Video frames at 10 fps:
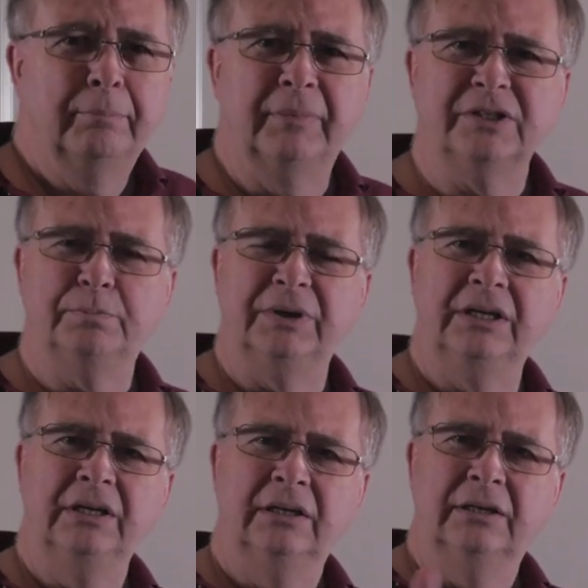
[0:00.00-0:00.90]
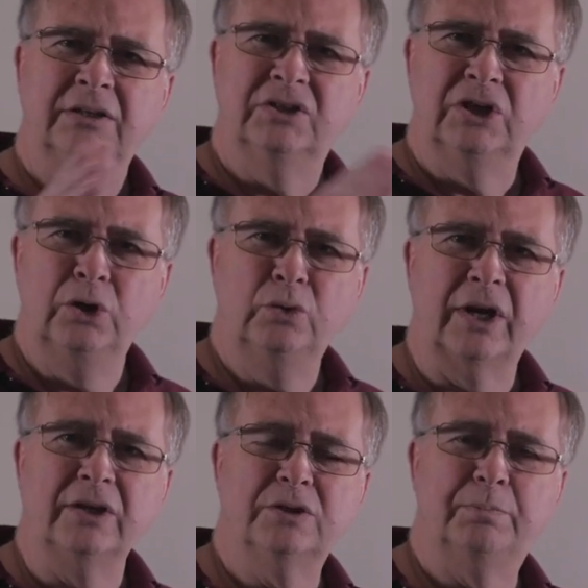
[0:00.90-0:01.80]
must be two
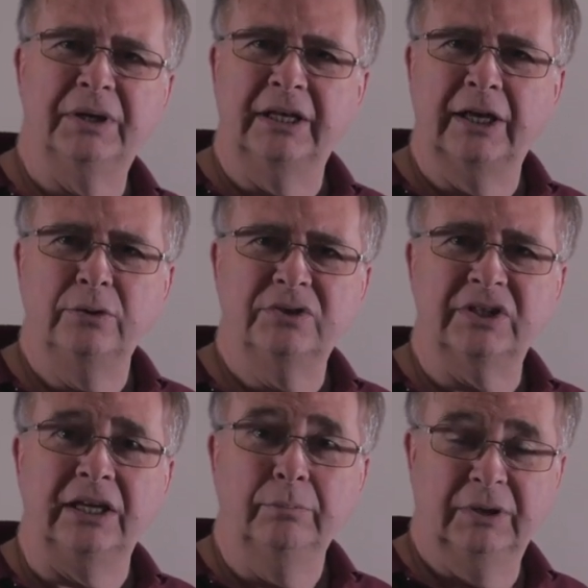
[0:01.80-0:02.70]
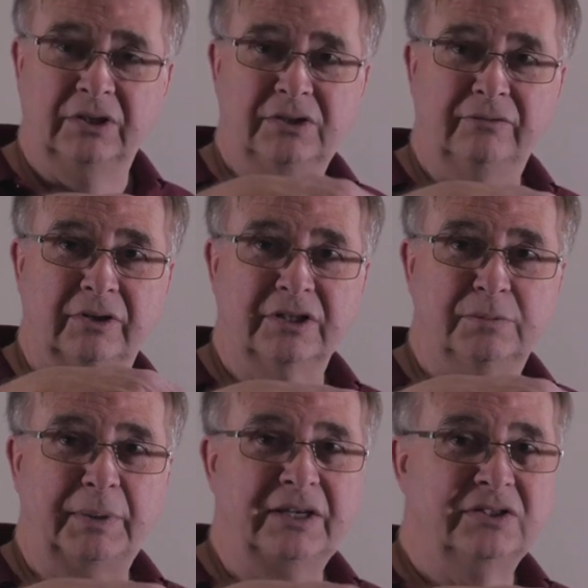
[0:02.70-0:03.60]
notes below C because you've got a
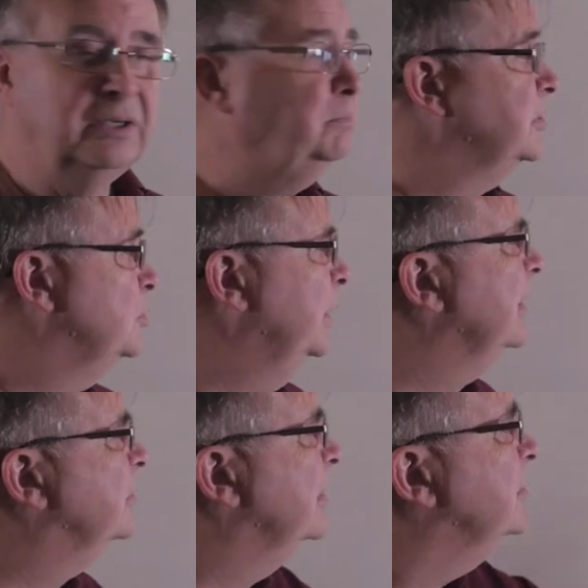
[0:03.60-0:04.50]
space in between. So you